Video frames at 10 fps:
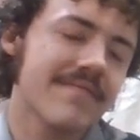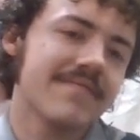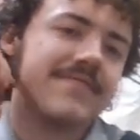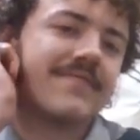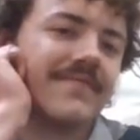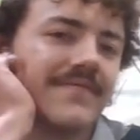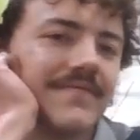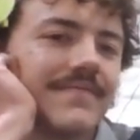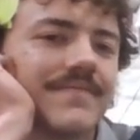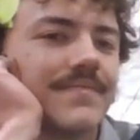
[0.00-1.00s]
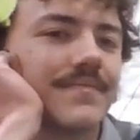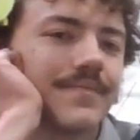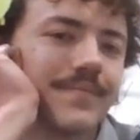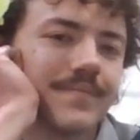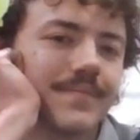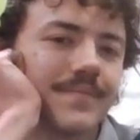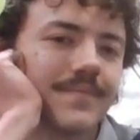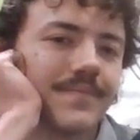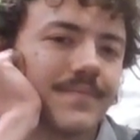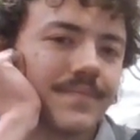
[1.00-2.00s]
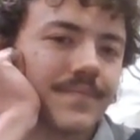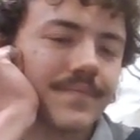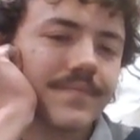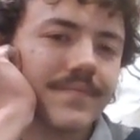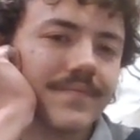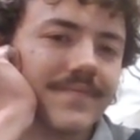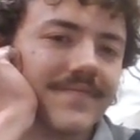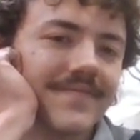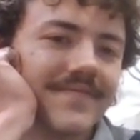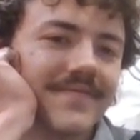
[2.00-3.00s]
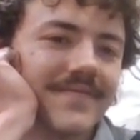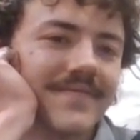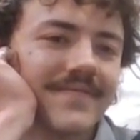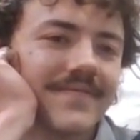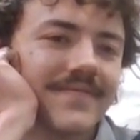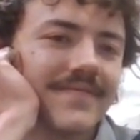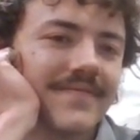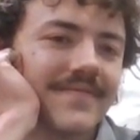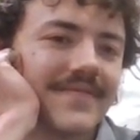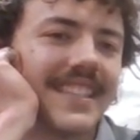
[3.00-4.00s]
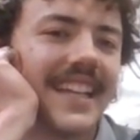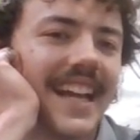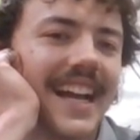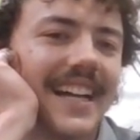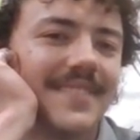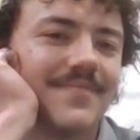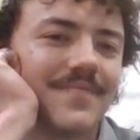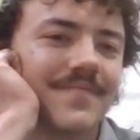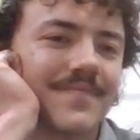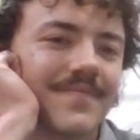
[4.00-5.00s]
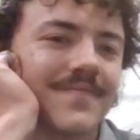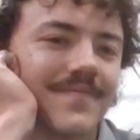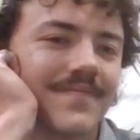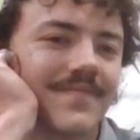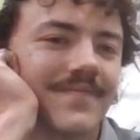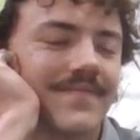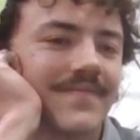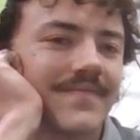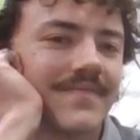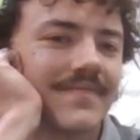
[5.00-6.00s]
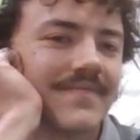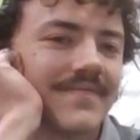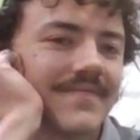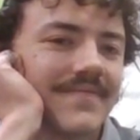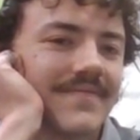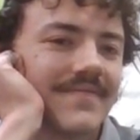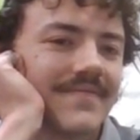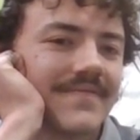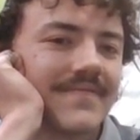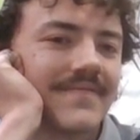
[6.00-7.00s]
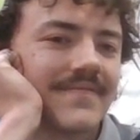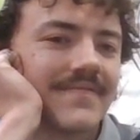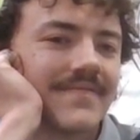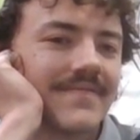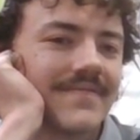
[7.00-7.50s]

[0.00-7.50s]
The person shown says nothing.